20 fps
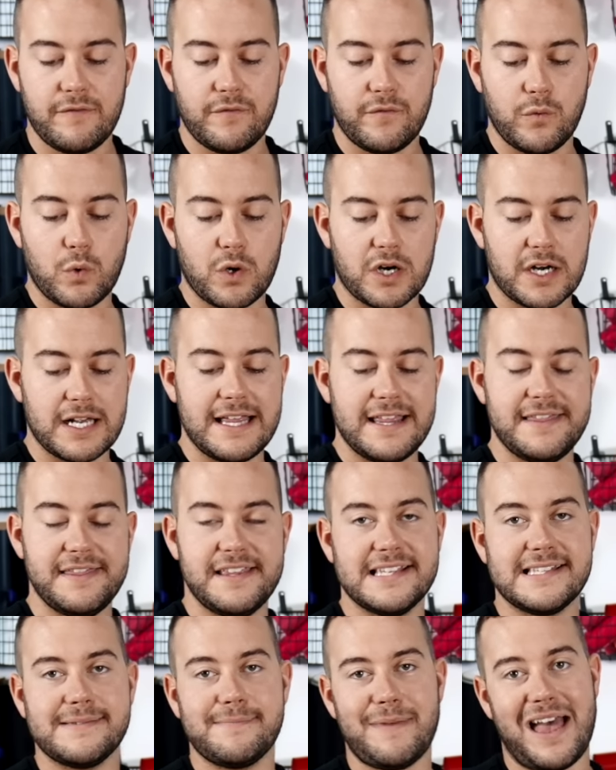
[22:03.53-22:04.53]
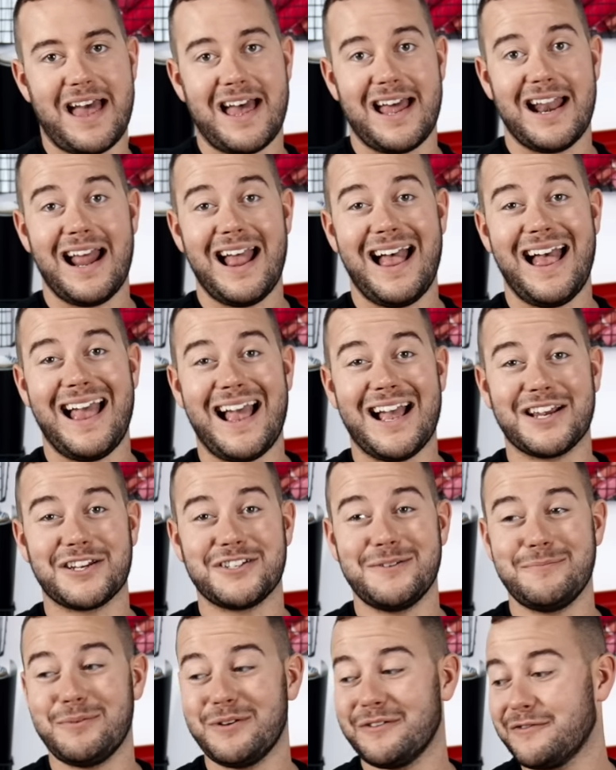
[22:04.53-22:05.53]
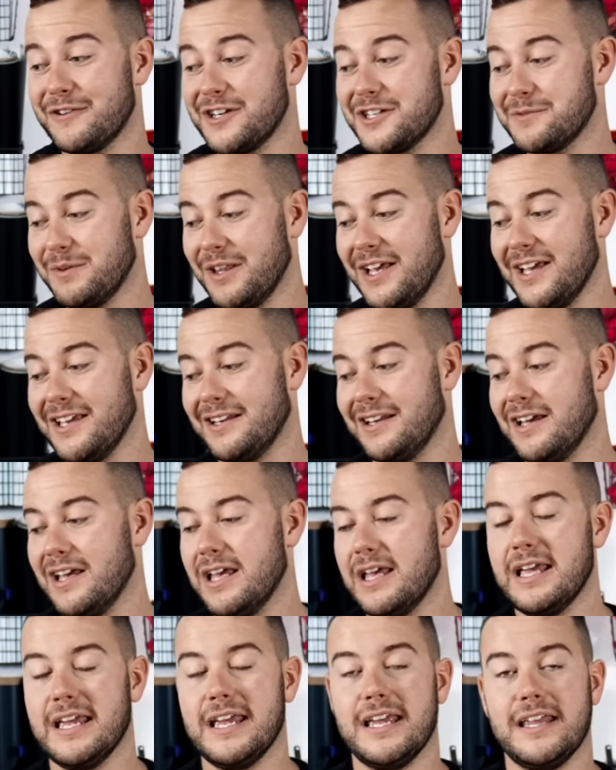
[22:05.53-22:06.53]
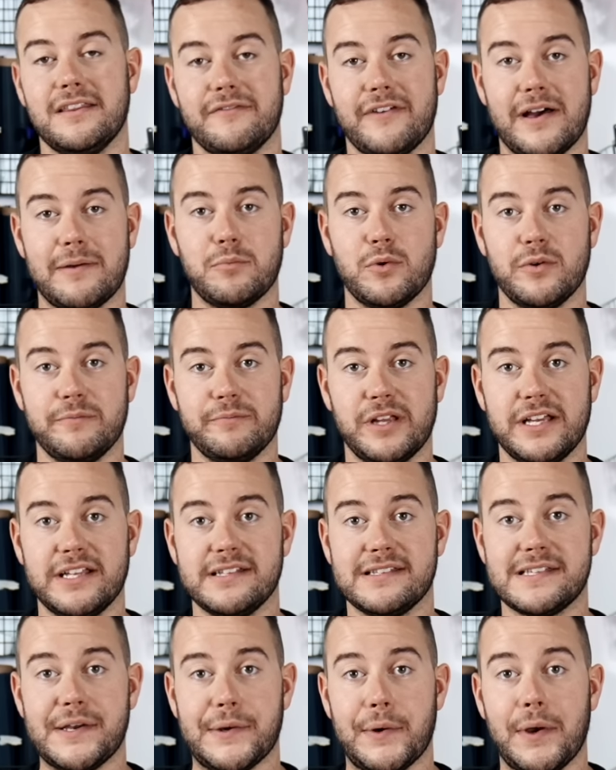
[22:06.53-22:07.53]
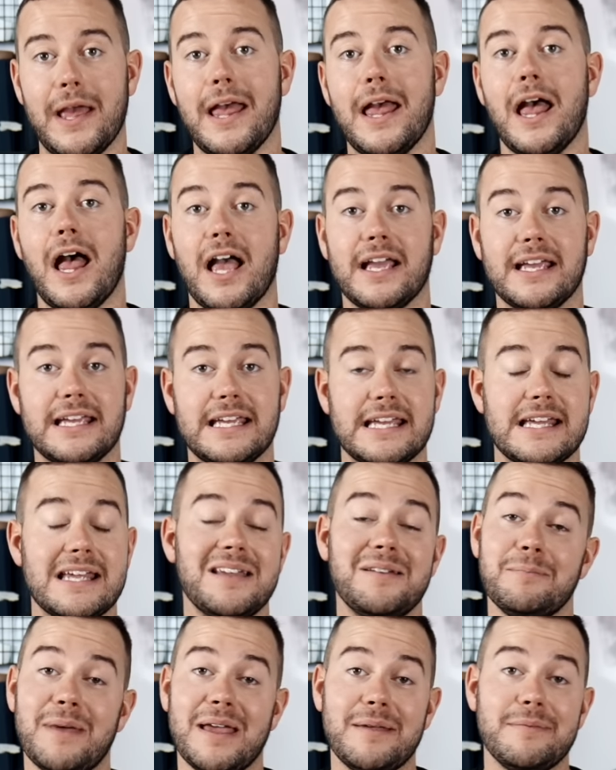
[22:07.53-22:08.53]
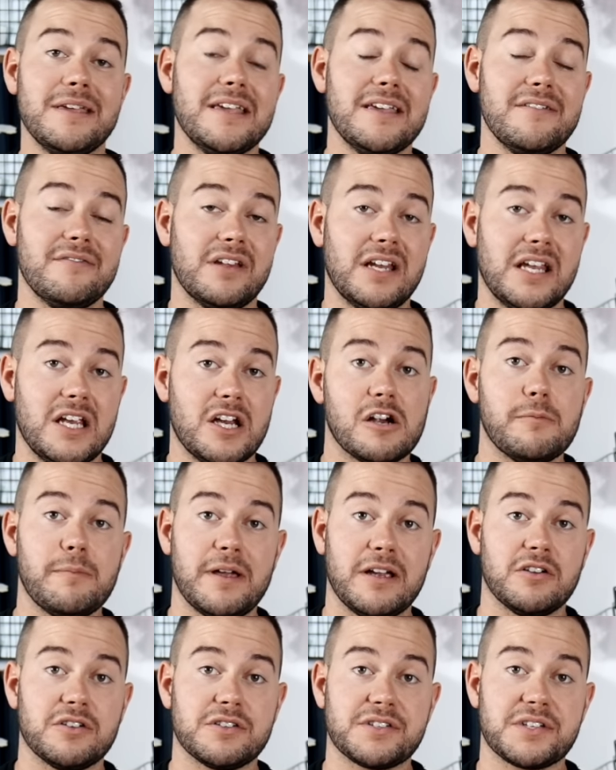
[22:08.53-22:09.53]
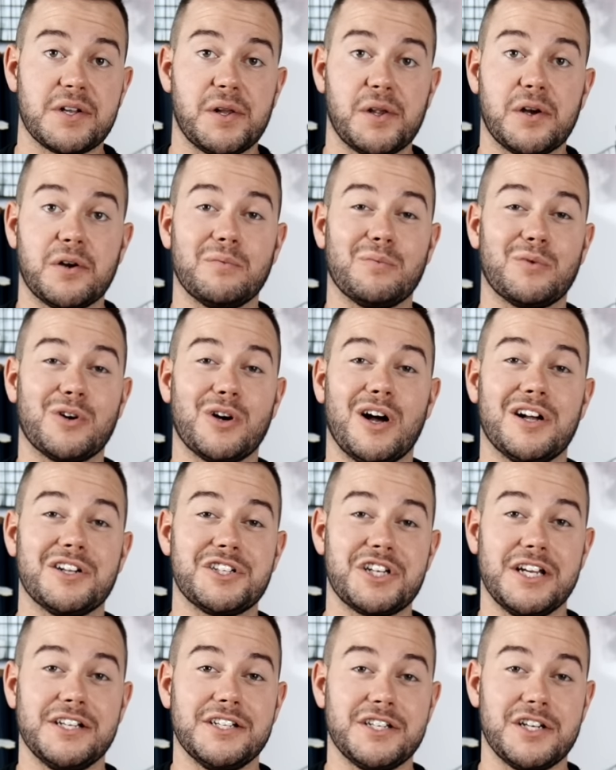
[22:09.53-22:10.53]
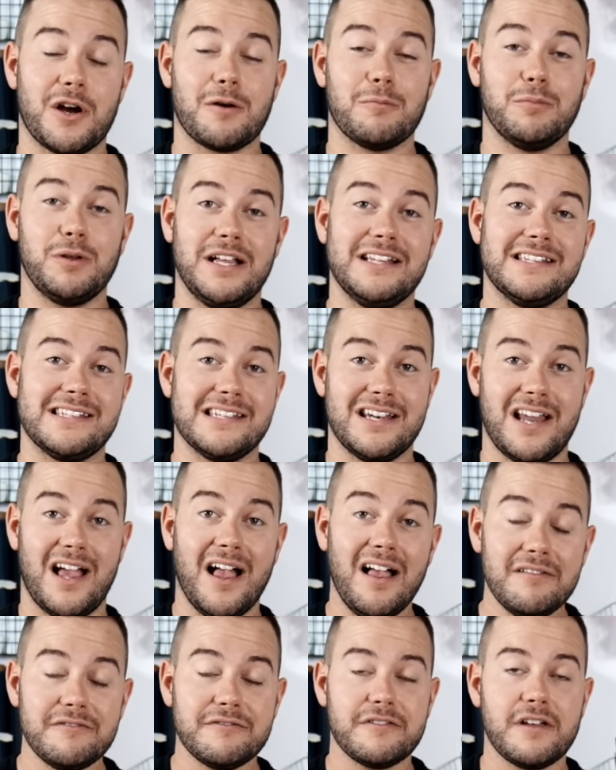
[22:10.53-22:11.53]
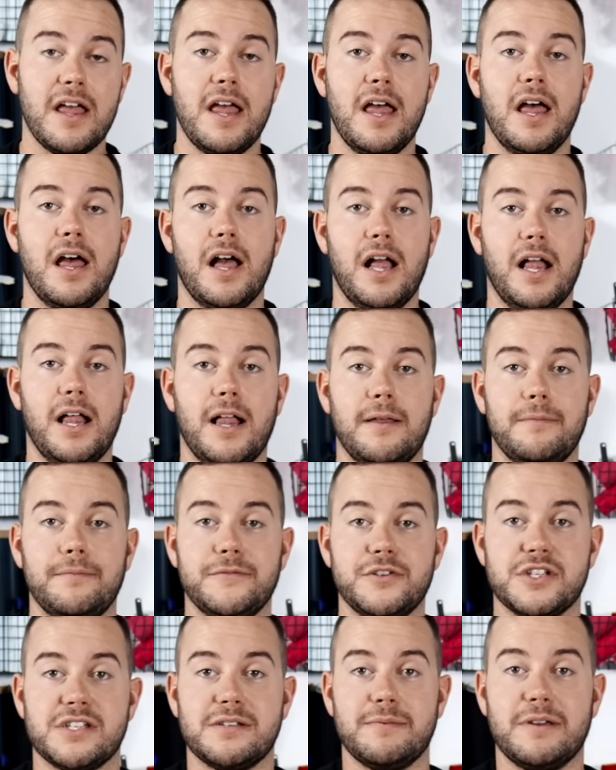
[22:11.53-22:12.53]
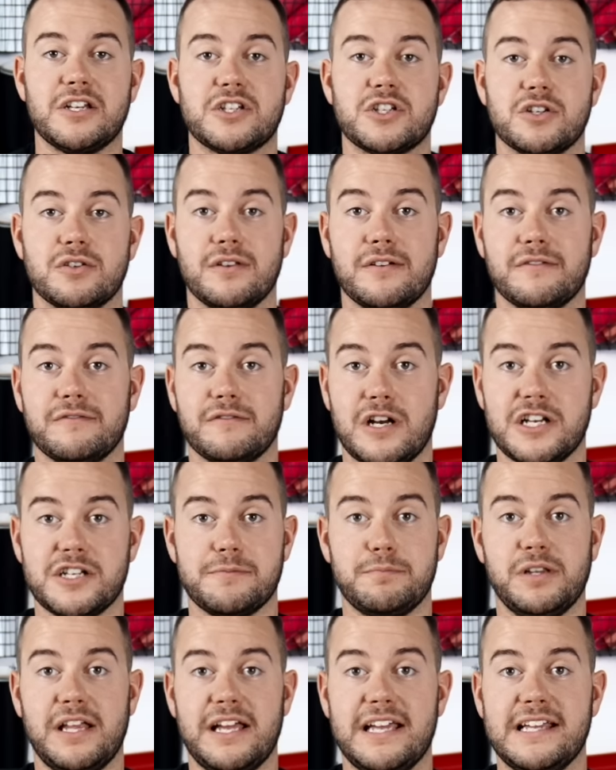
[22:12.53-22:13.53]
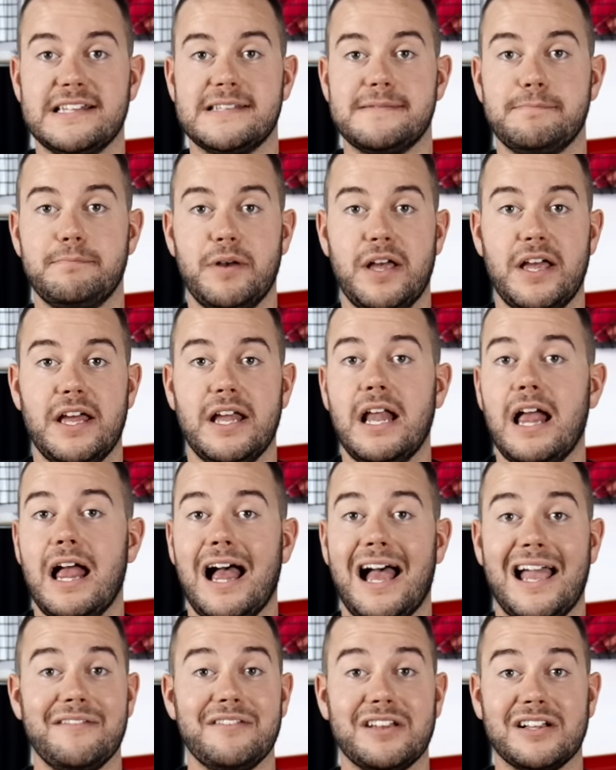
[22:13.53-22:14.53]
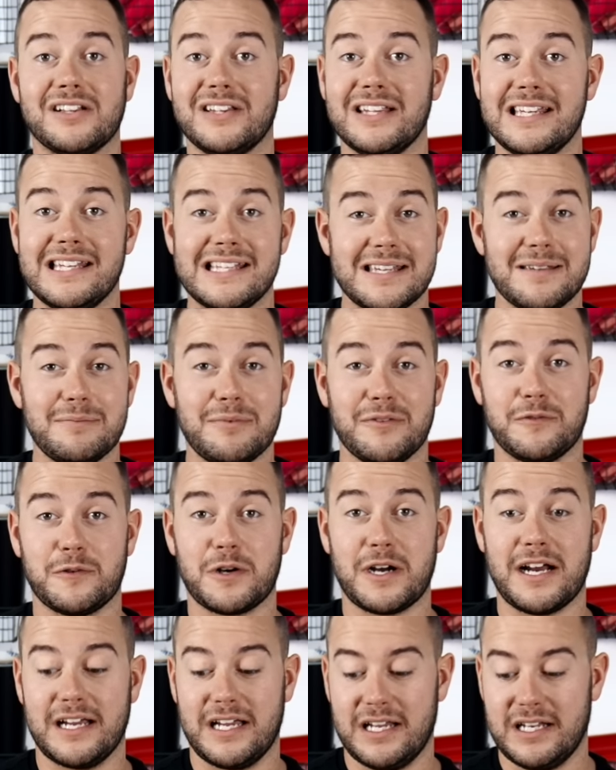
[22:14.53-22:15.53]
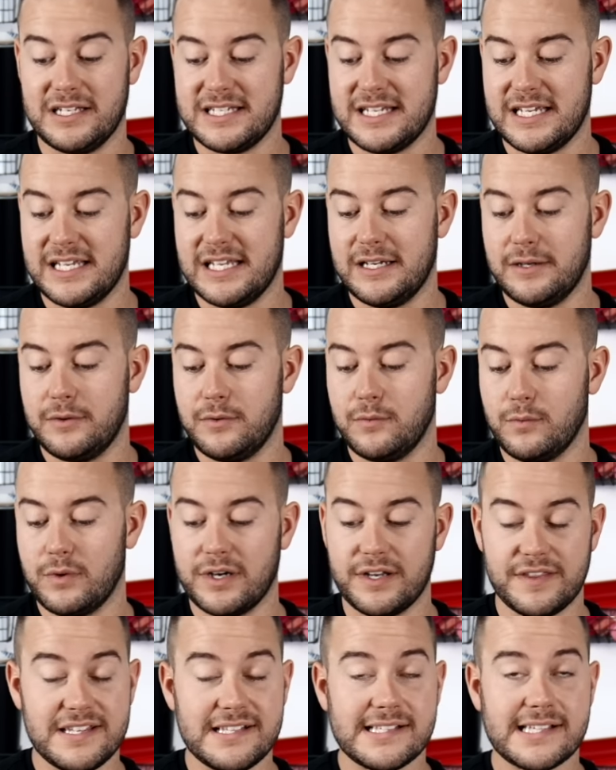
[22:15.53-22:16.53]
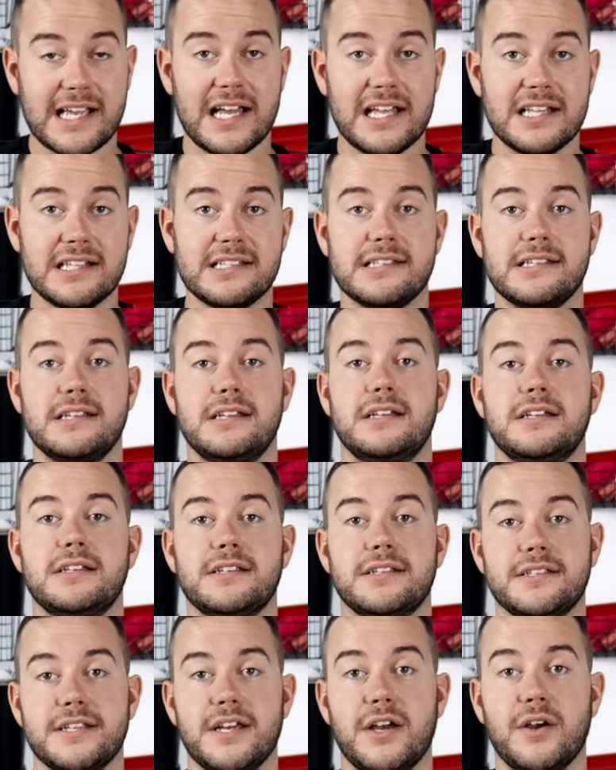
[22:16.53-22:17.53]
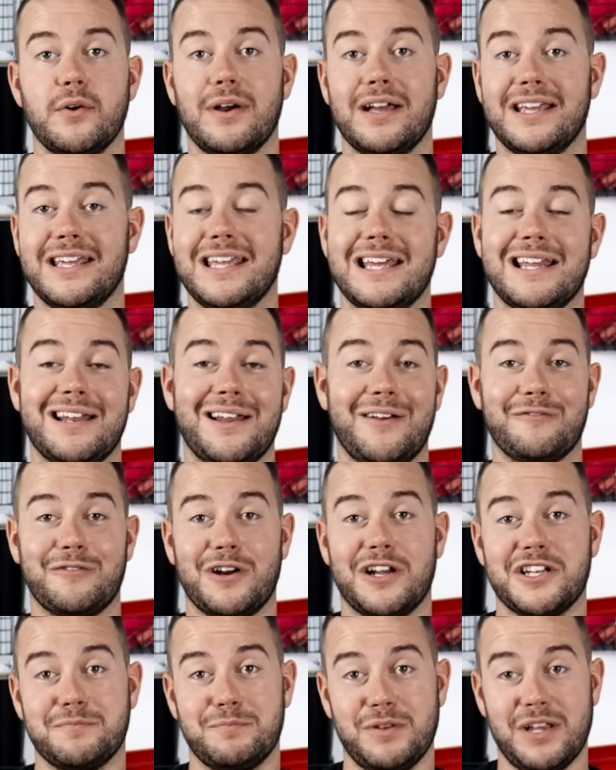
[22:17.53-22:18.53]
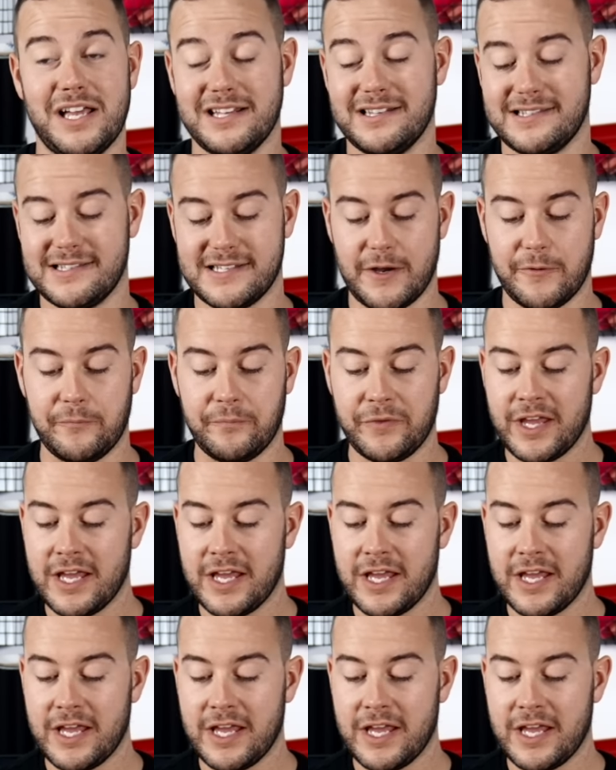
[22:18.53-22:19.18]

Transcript: for this mat, I actually put a fresh blade in the fine point blade. So again, maybe even here at Maker's Learn, we're not changing our blades enough um, just to make sure they're fresh blades. But I even cleaned it before I did one of these cuts so again, a fresh blade. So